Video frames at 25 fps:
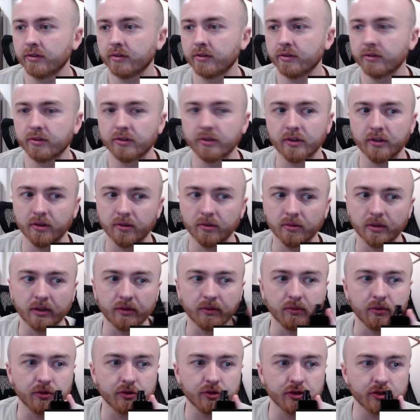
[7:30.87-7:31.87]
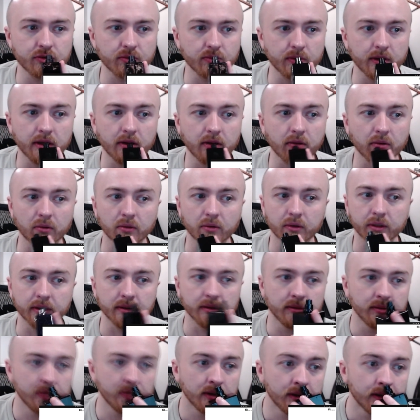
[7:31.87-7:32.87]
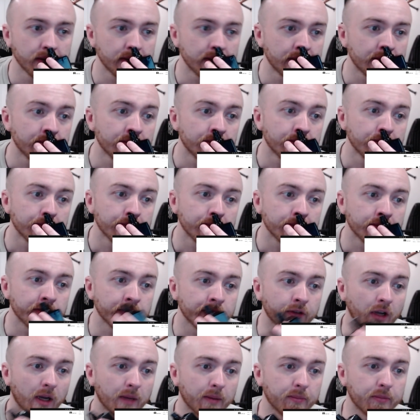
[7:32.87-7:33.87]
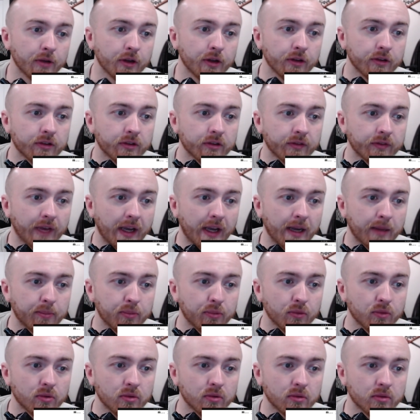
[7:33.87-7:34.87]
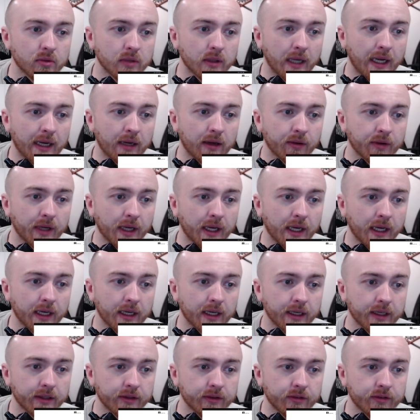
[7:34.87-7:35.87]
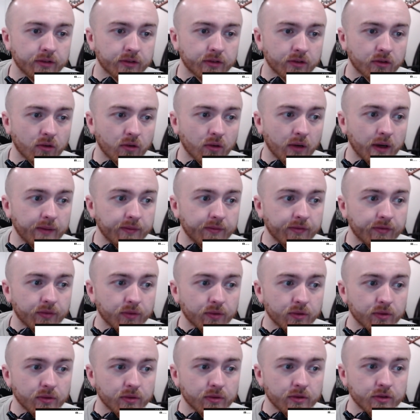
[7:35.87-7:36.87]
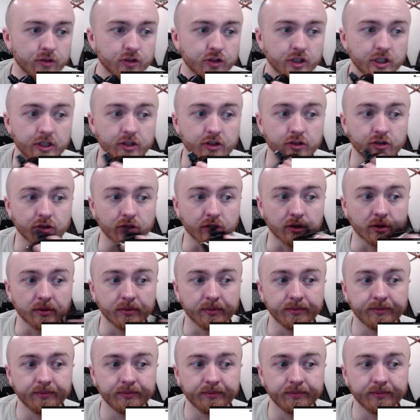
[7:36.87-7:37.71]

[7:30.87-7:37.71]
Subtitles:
So I will just read through it. Top notes of apple, aldehydes, grapefruit, and ginger.